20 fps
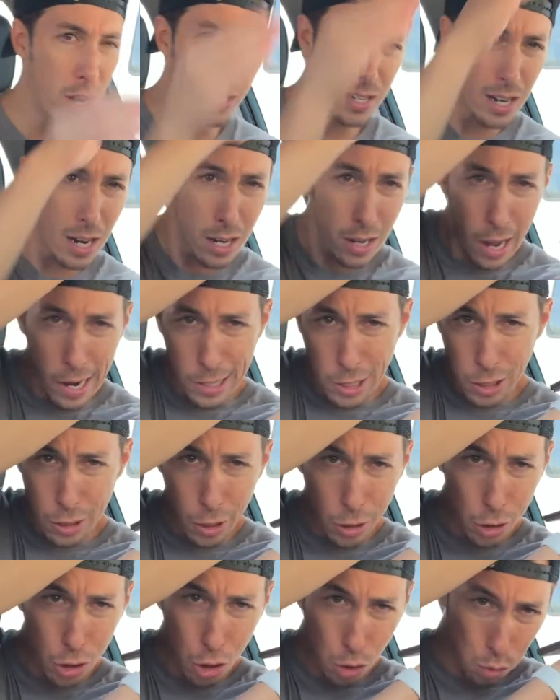it's in a nice
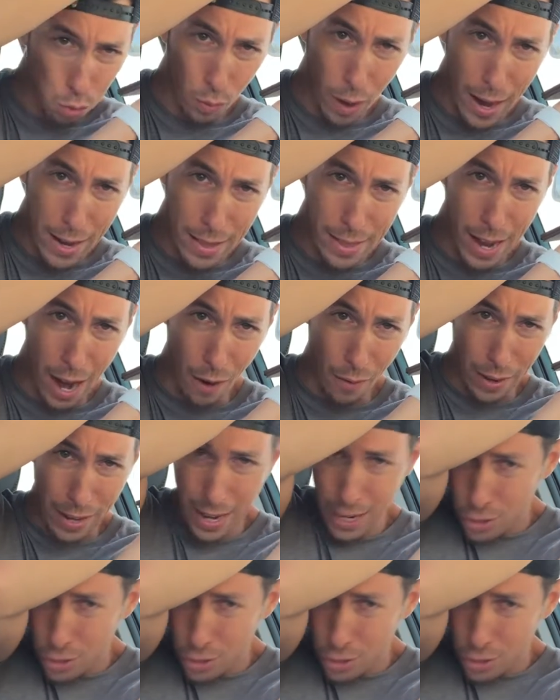little trend area.